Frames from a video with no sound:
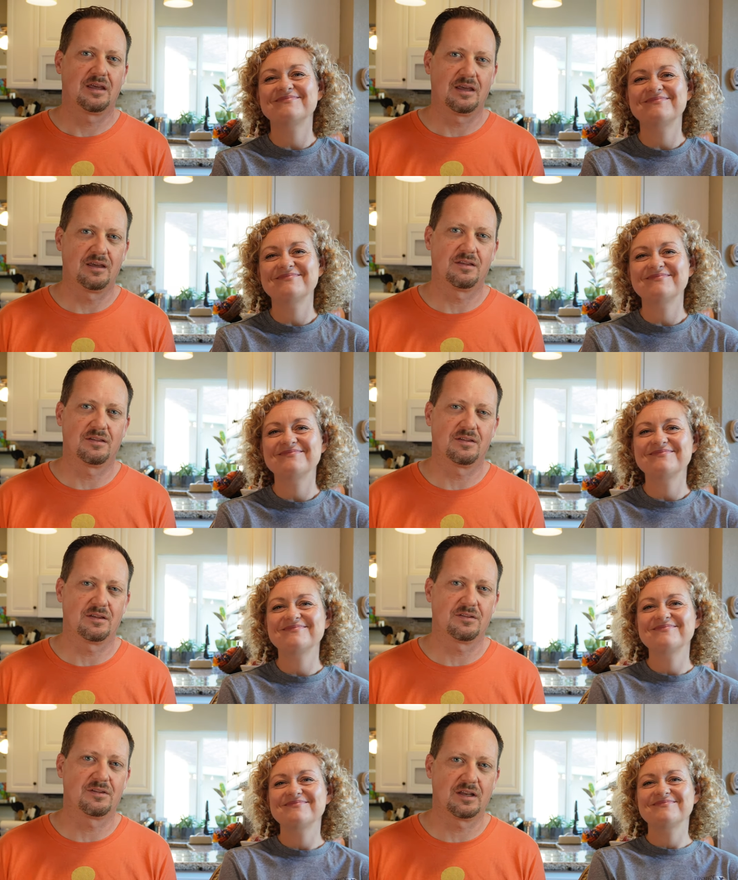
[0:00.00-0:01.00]
Speaker 1: in
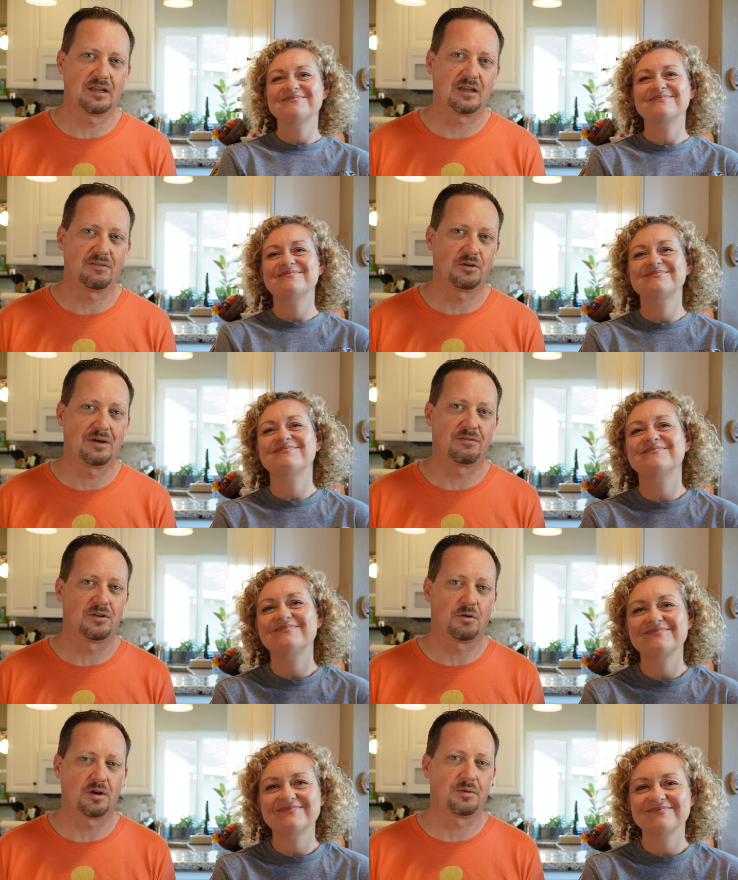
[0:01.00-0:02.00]
the city, if you have
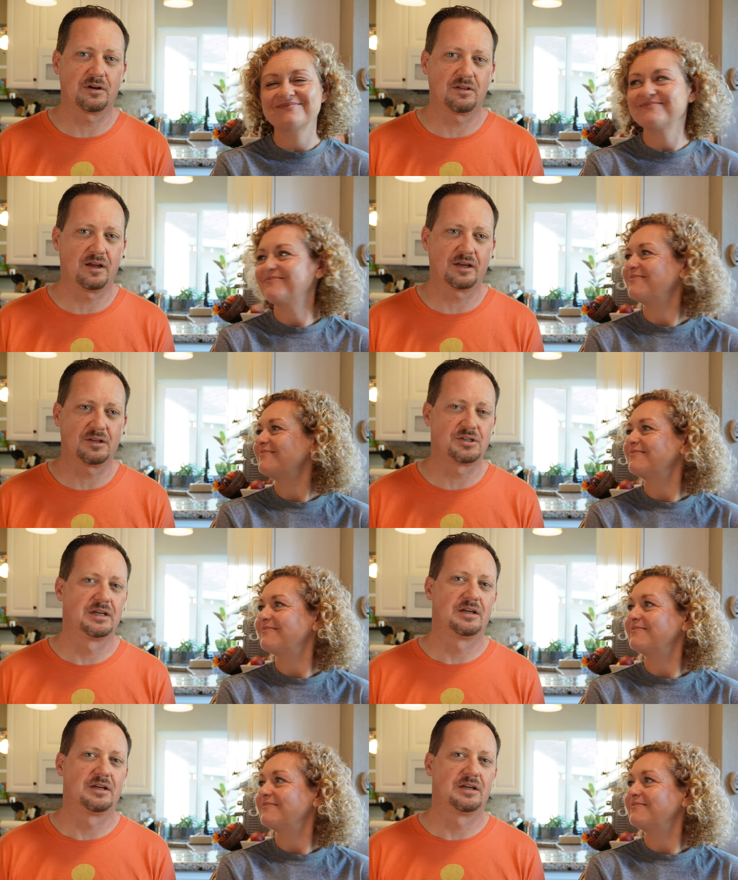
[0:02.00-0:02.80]
nowhere to put your luggage,